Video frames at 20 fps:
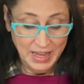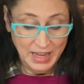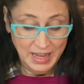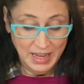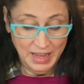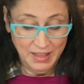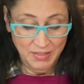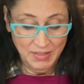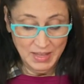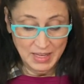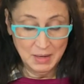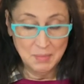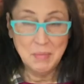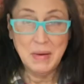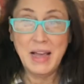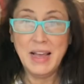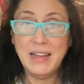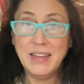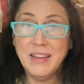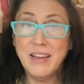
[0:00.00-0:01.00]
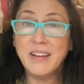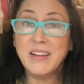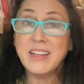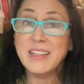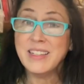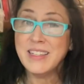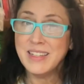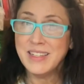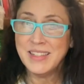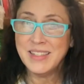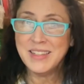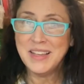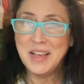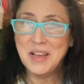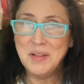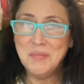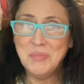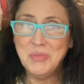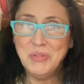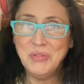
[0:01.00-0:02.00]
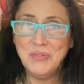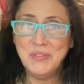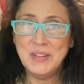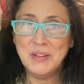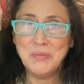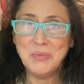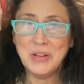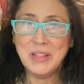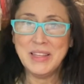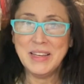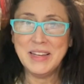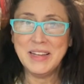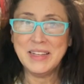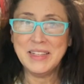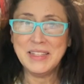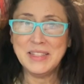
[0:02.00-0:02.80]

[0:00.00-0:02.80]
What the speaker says: and then my youngest son moved in with us.